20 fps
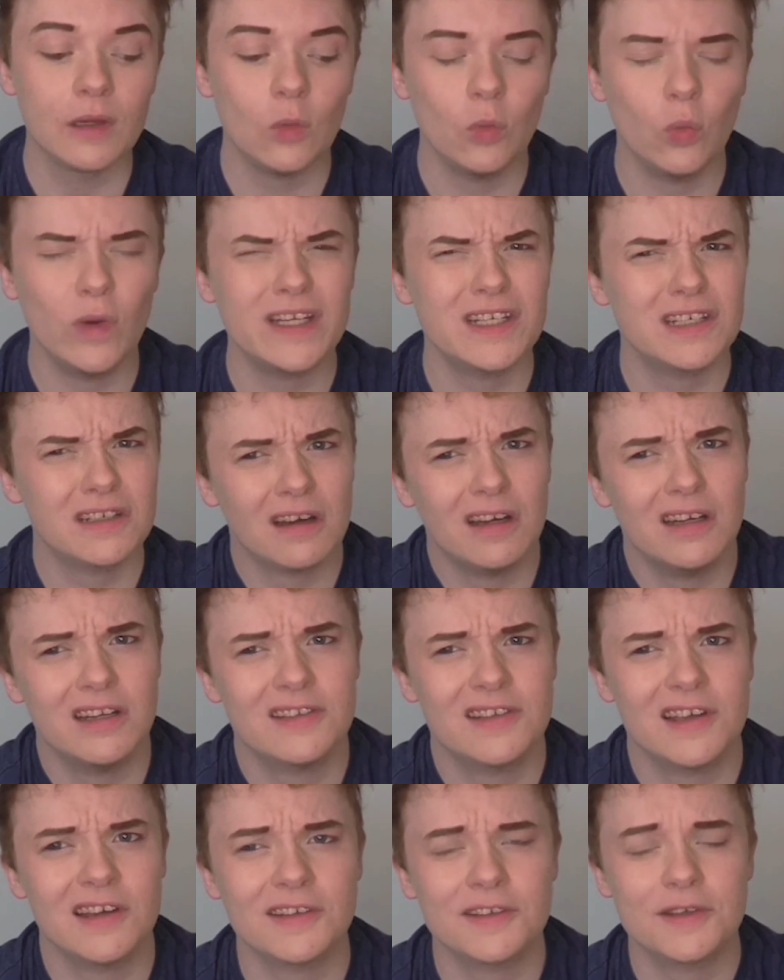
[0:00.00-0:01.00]
which kind of
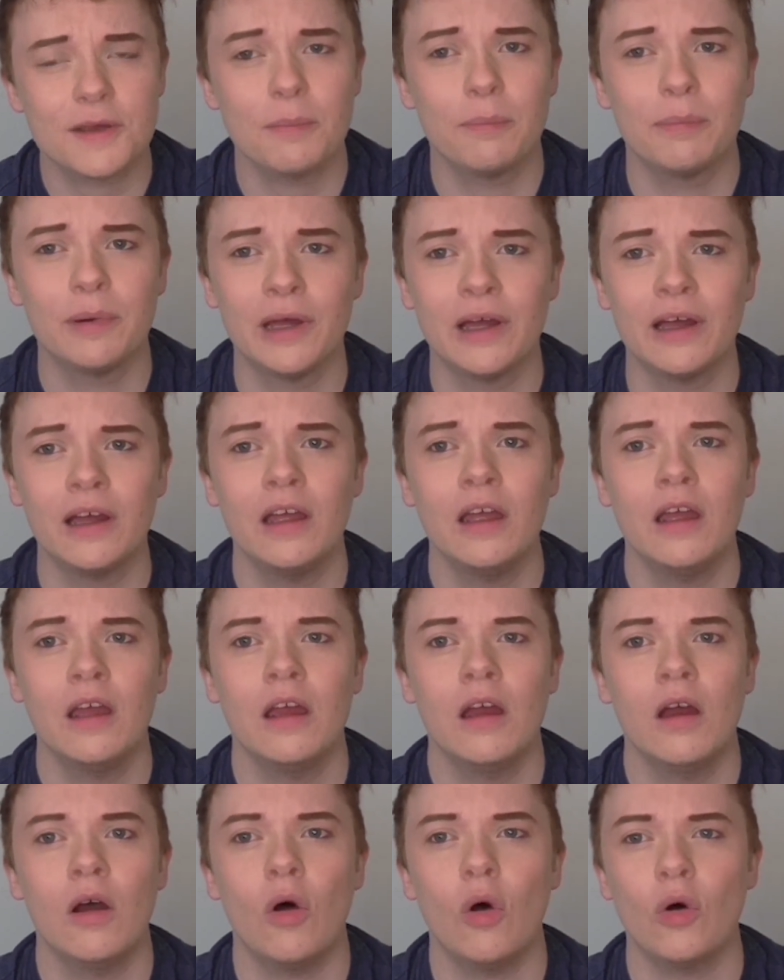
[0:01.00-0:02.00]
sucks, but
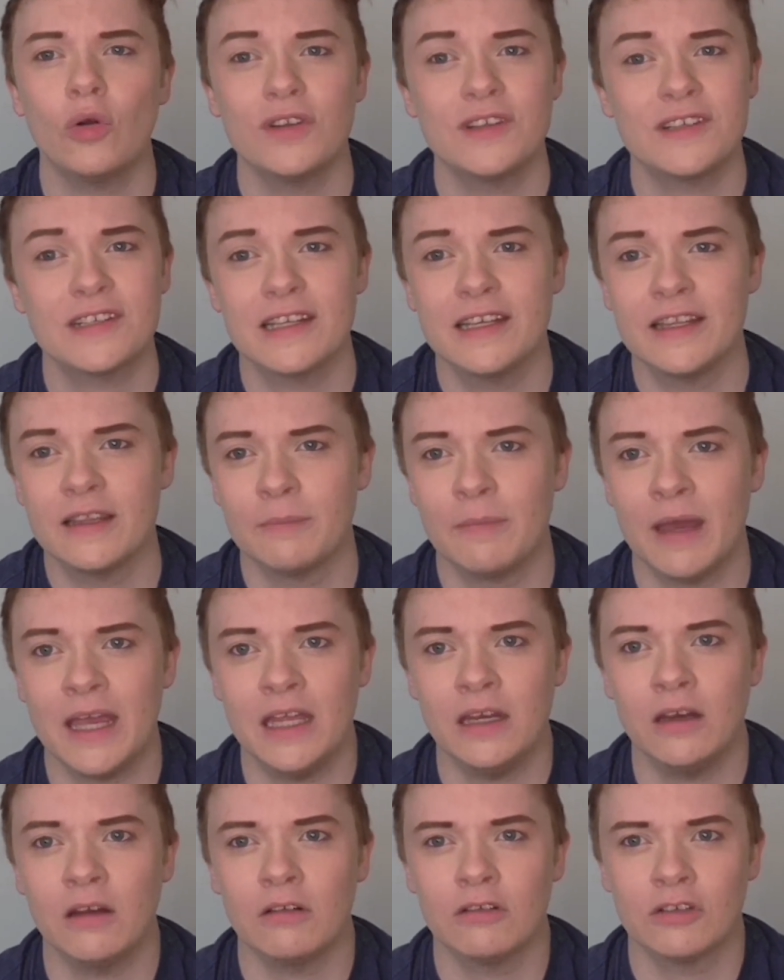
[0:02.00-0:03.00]
honestly the
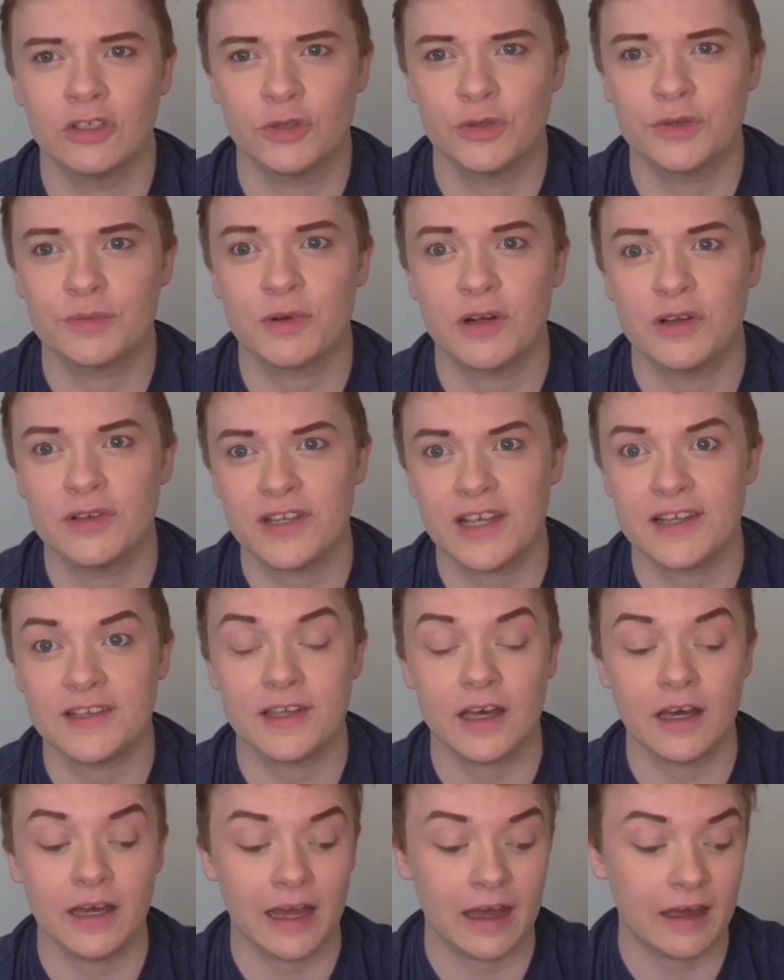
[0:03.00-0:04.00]
main arduous process
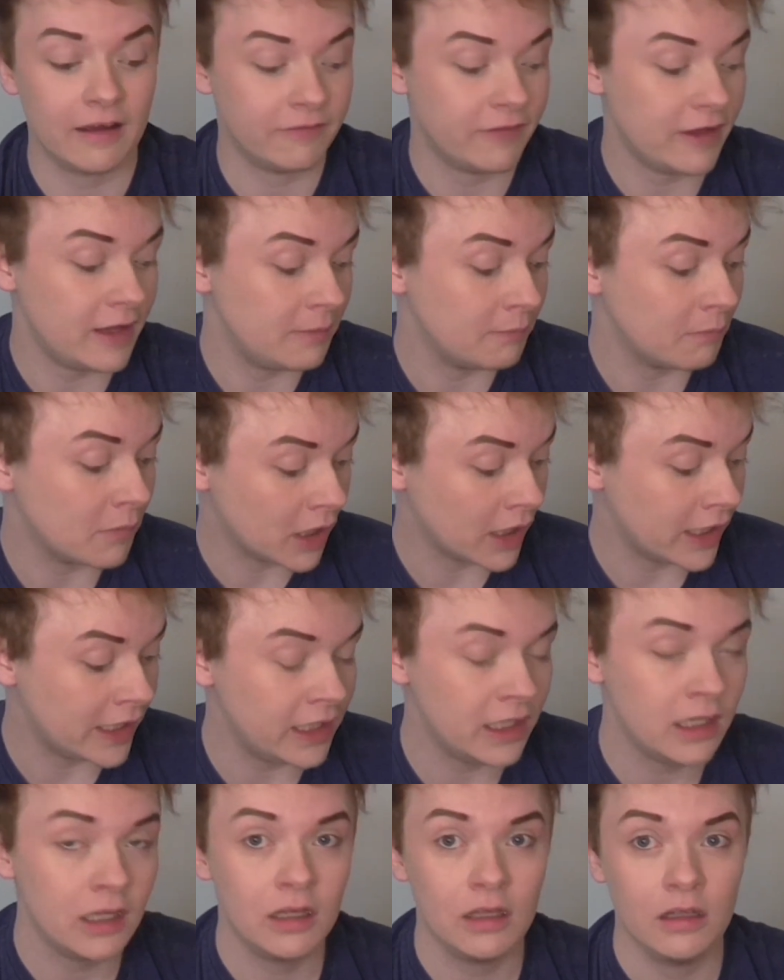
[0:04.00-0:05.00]
that I have in
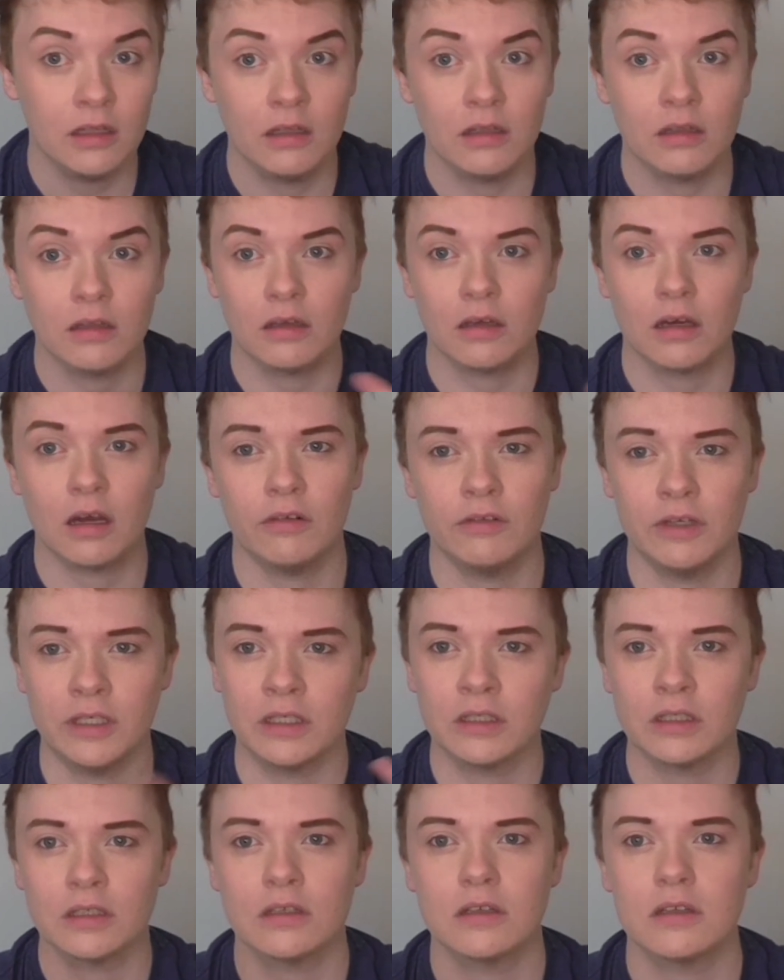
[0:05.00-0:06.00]
my
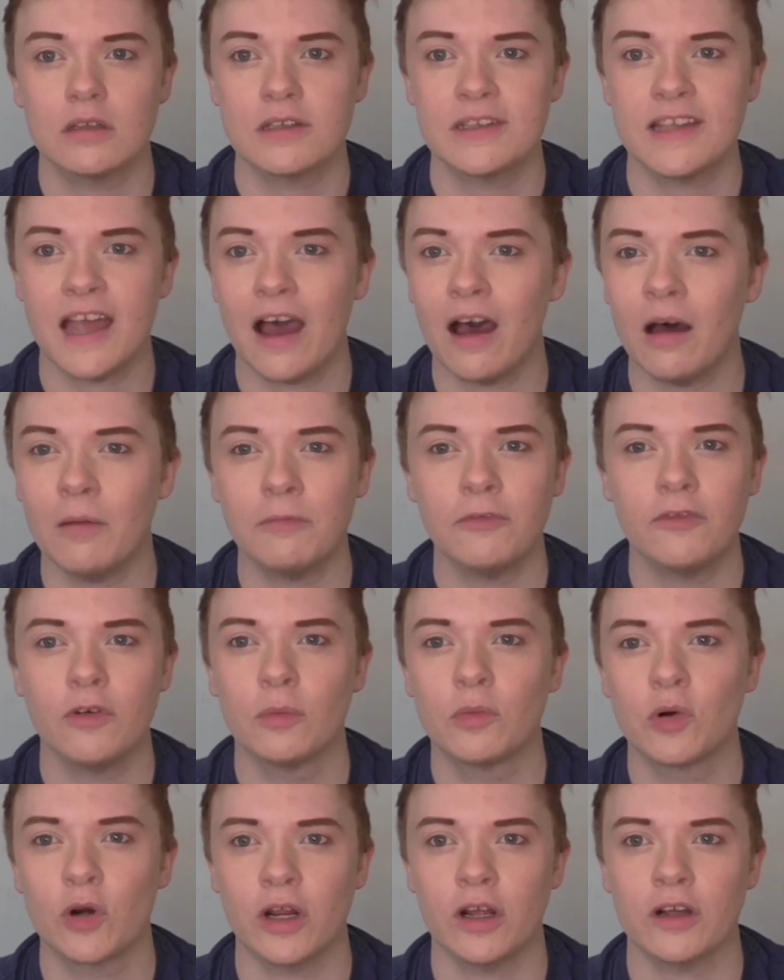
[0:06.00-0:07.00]
current setup for
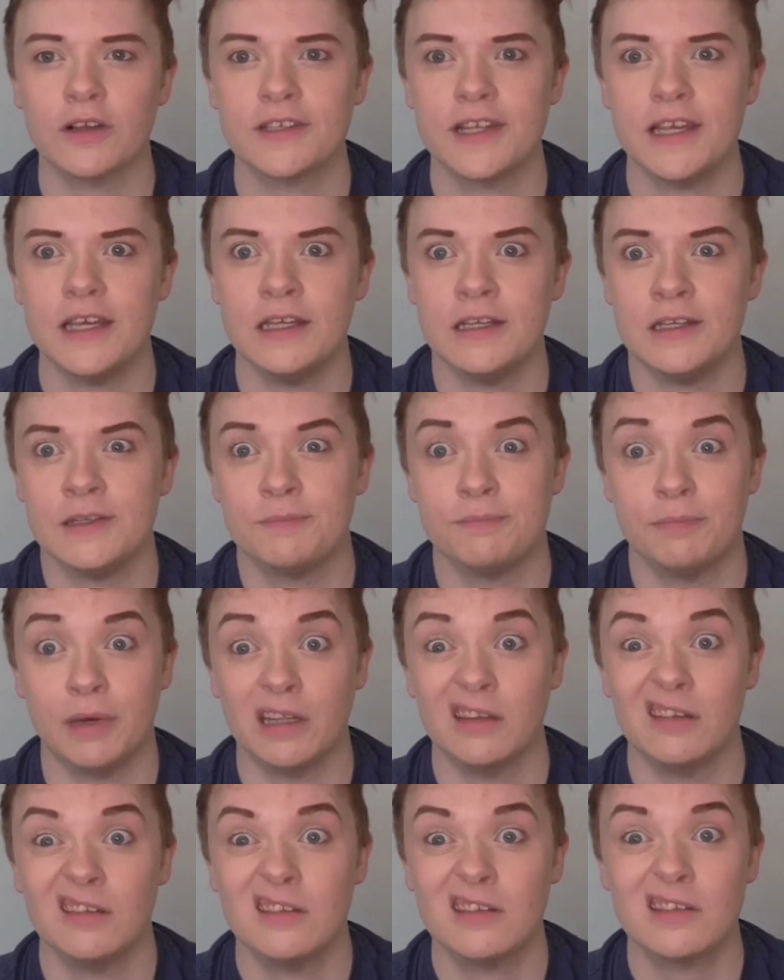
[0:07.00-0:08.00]
products is
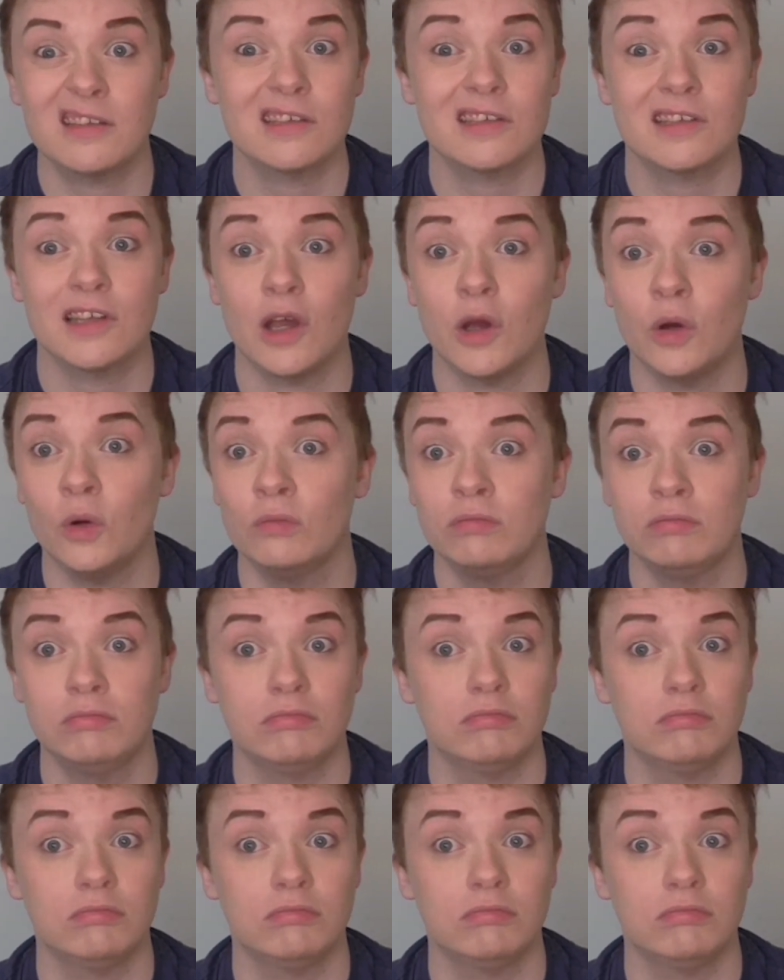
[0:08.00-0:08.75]
buttons, so